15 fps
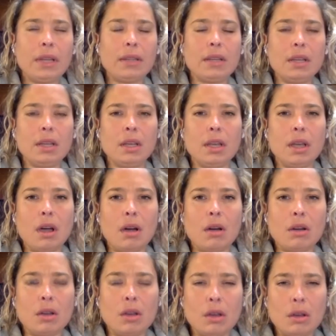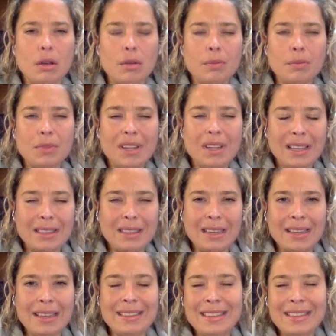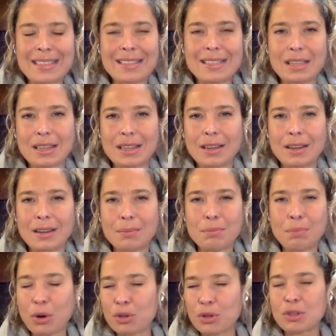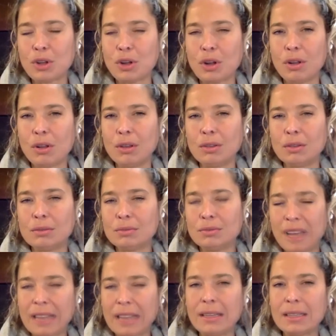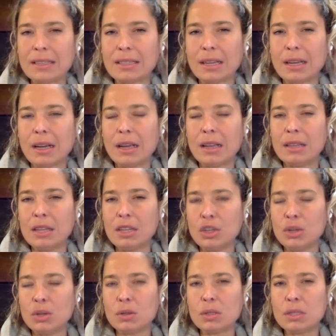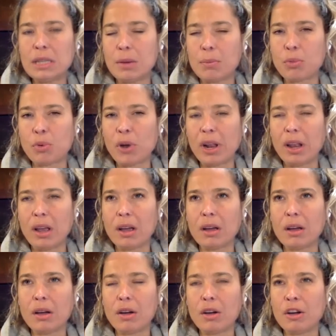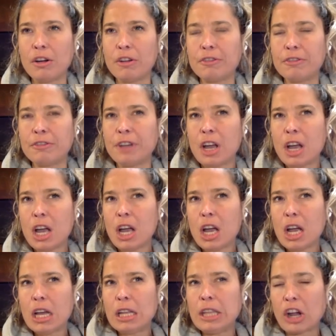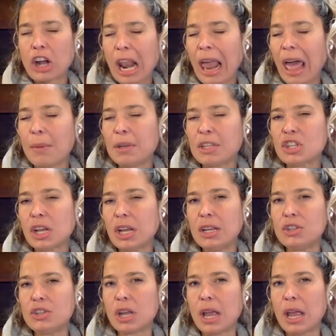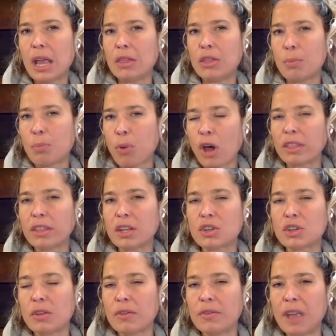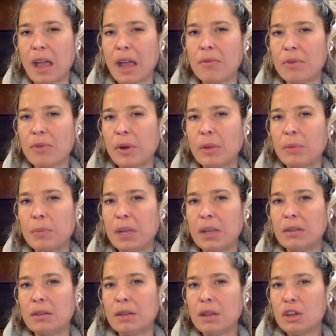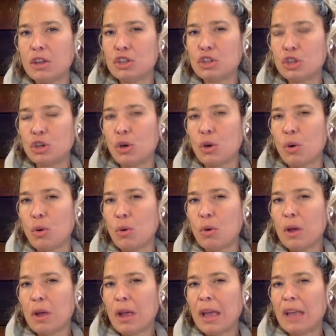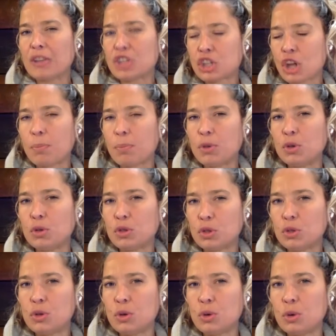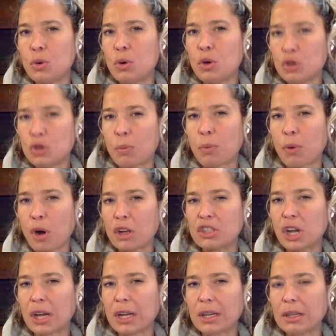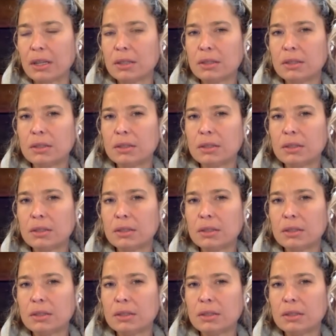that the, the this is a personal vendetta and they use the umbrella of the climate change and the protection of the environment to go and stop you to do your project?